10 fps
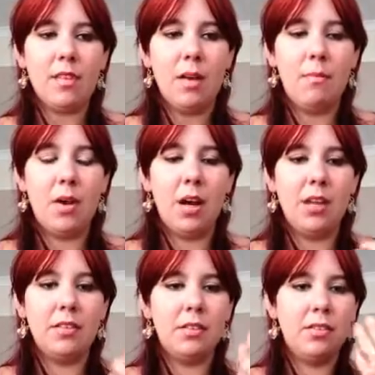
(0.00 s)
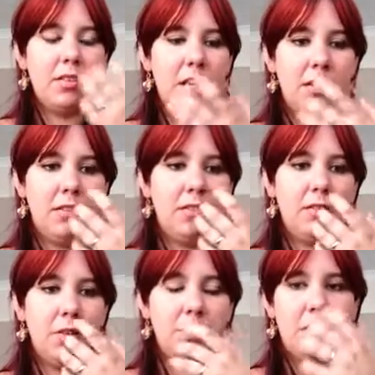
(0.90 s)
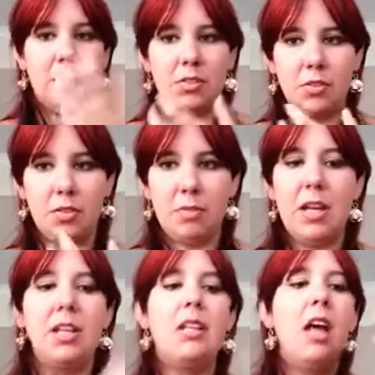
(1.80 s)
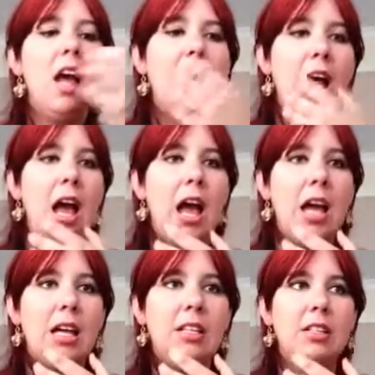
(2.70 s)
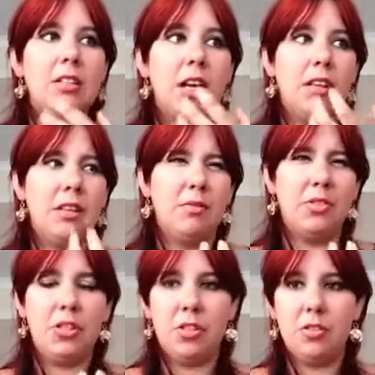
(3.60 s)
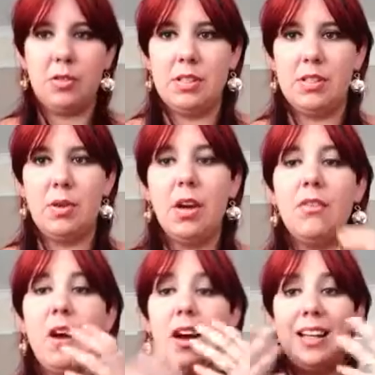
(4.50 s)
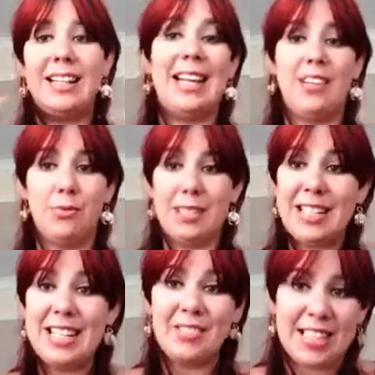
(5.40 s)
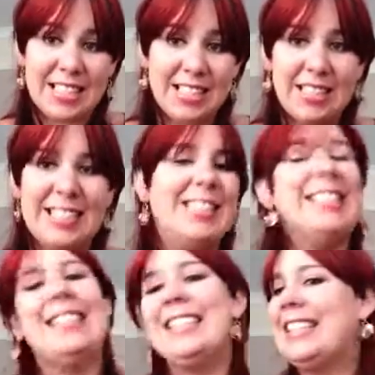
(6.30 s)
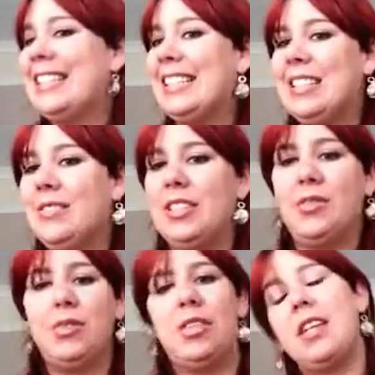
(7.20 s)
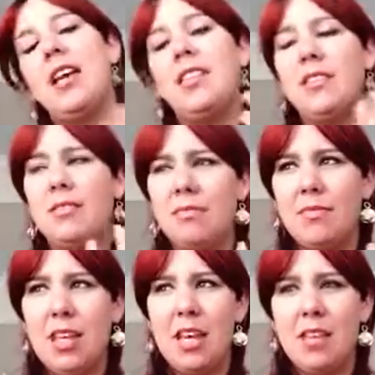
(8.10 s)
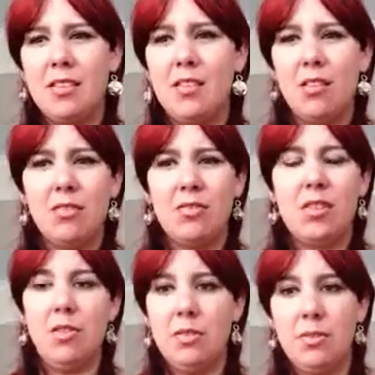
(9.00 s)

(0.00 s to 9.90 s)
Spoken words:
But then obviously they screw them in, and I think it was June 2012 I had all my teeth fixed. So these are the finished results, and they're not too